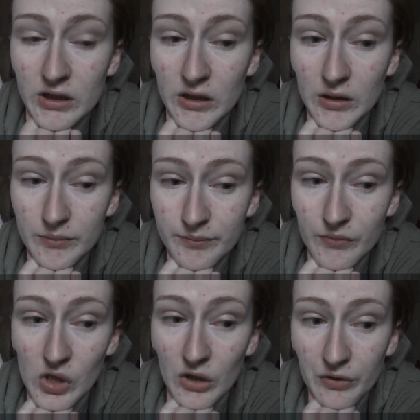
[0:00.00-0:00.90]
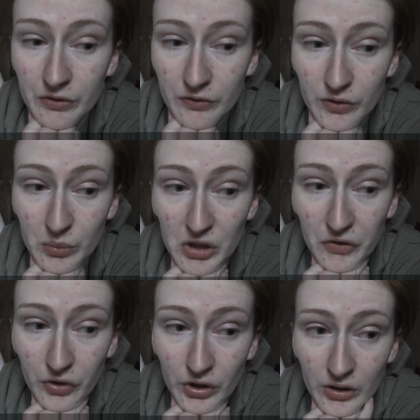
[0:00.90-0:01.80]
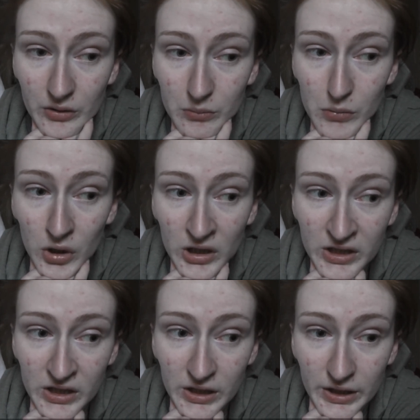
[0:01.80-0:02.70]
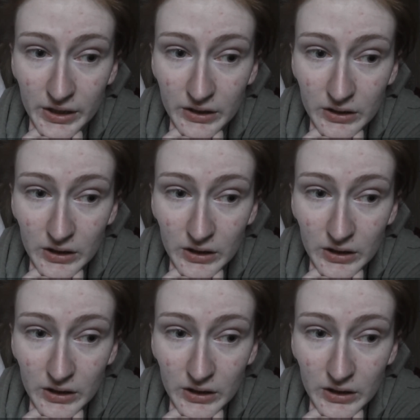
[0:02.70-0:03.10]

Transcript: after Molly died.